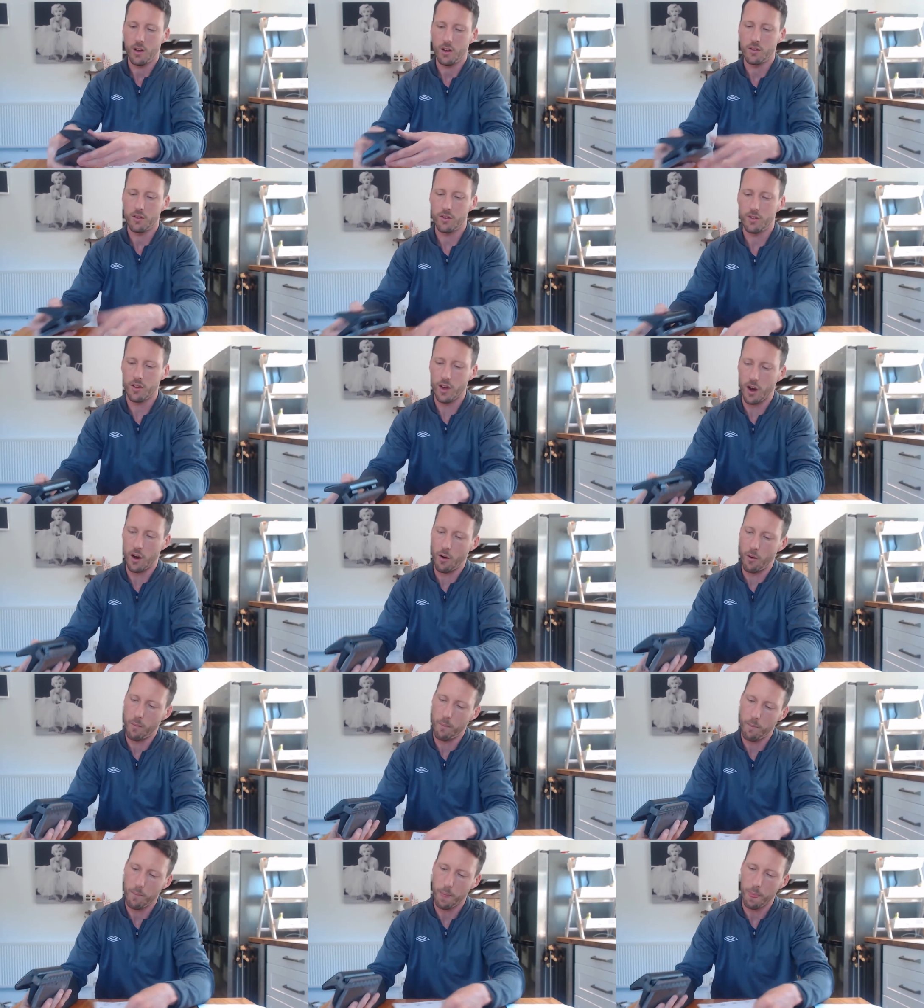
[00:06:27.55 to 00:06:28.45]

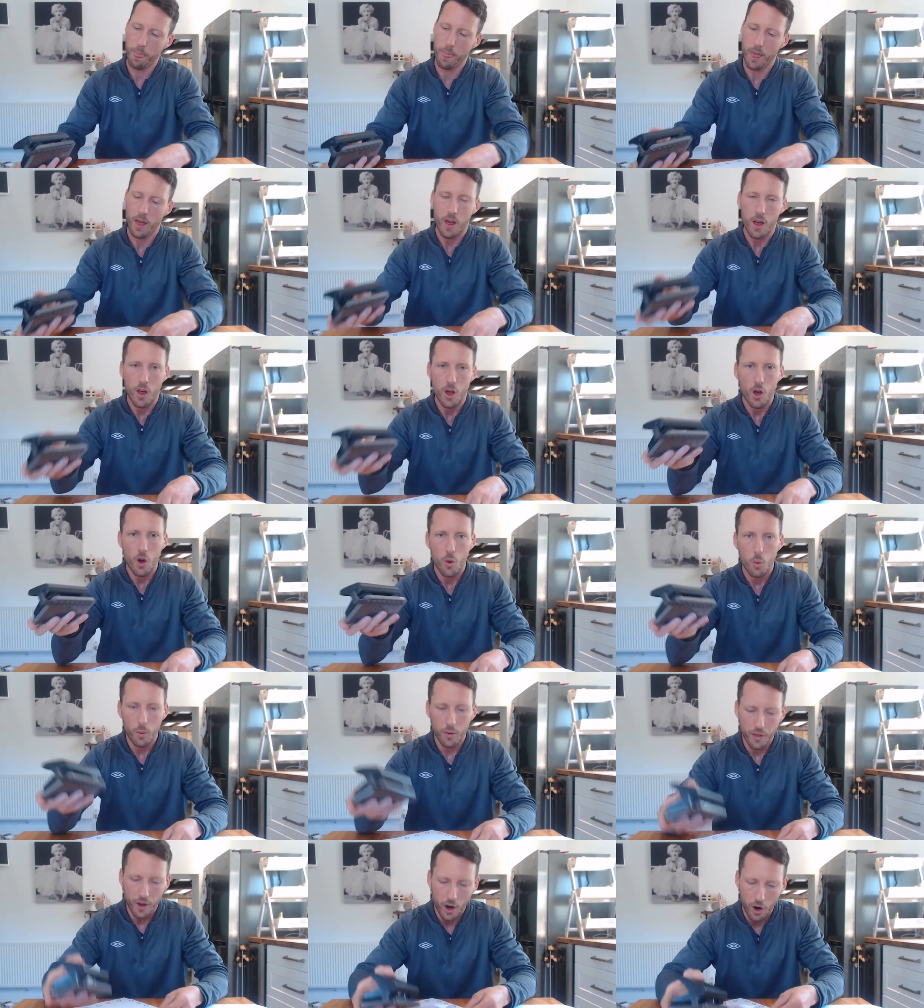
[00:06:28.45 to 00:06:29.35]
So,
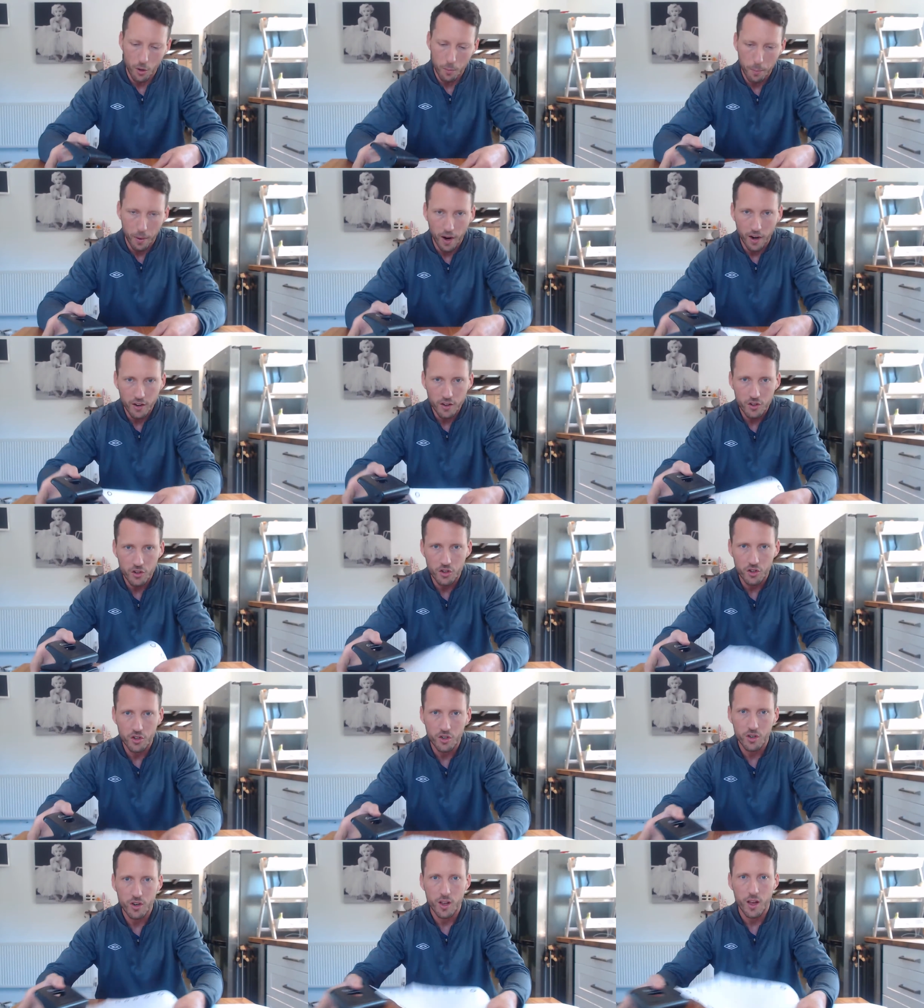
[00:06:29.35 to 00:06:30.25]
with the hole
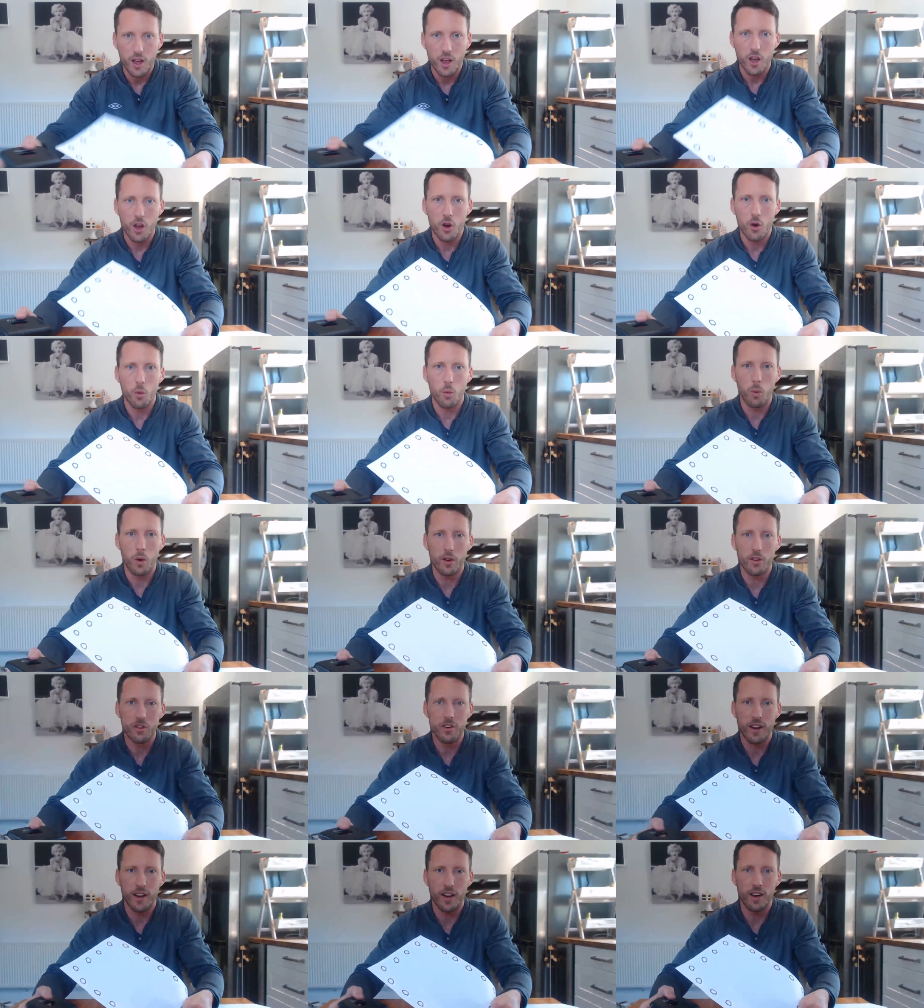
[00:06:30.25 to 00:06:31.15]
punch, we'll
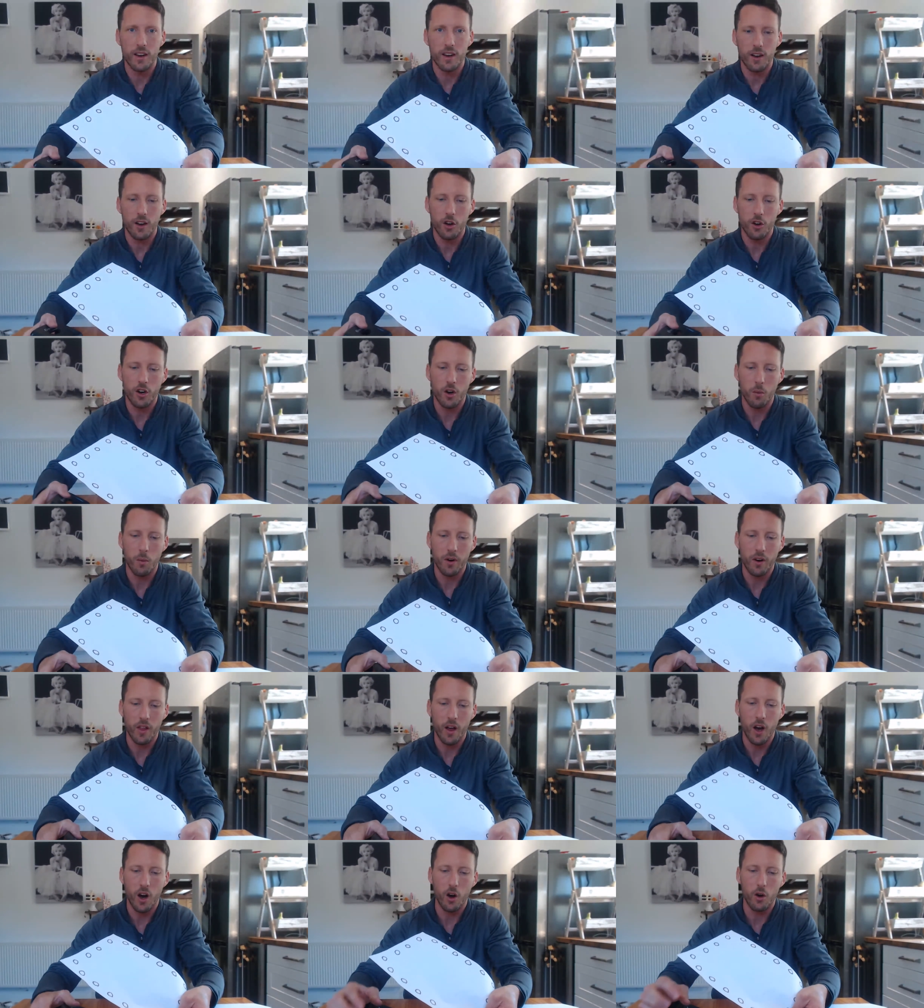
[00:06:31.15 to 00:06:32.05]
look at one
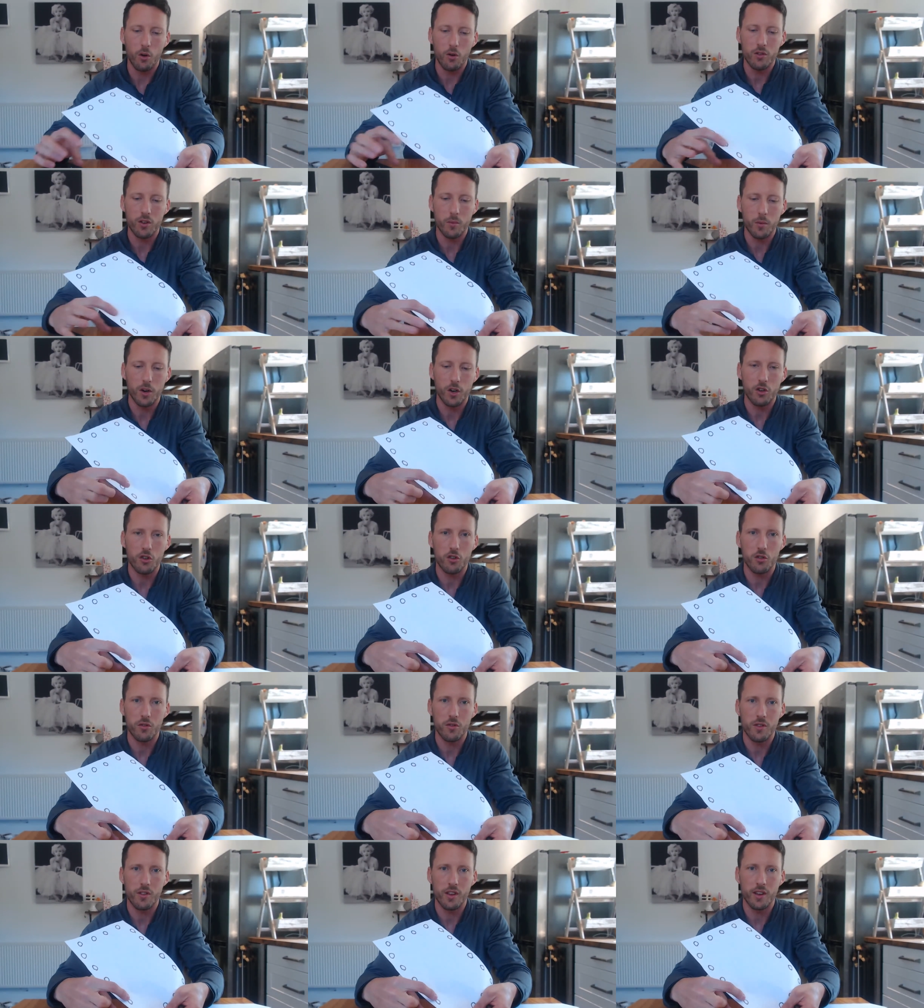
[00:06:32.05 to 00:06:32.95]
of the holes. I'm going to
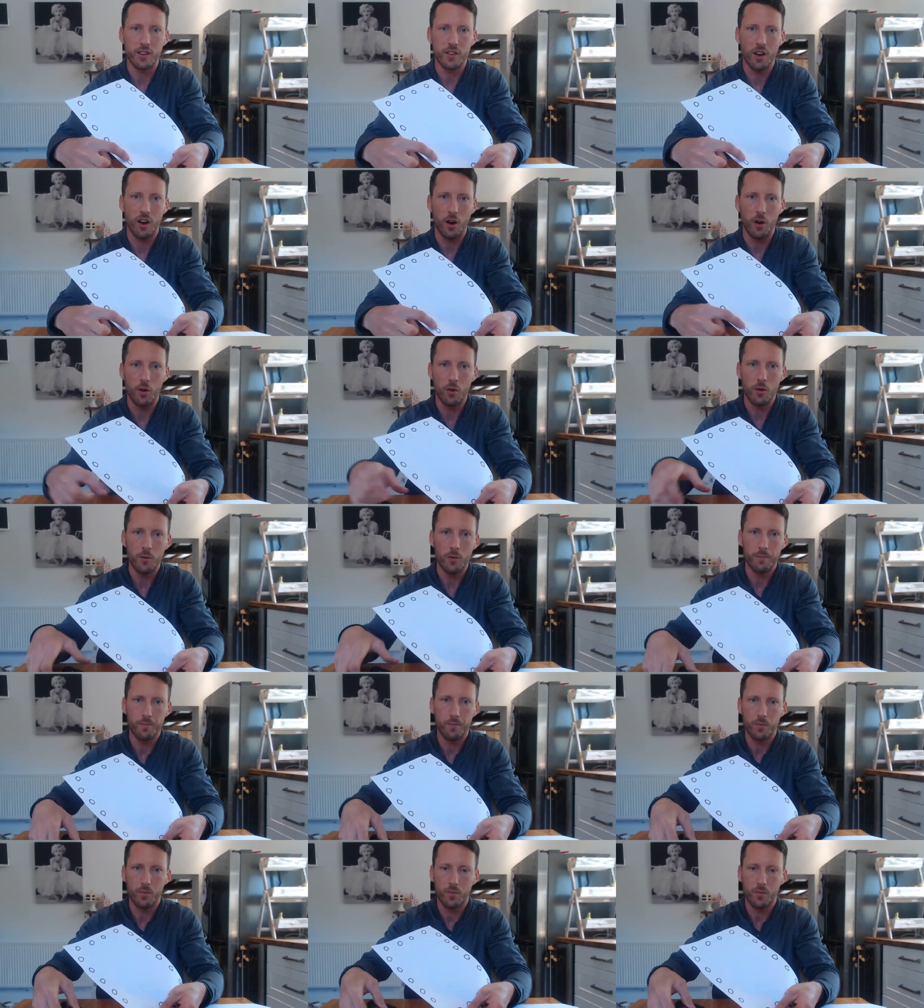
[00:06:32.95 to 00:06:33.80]
choose this hole,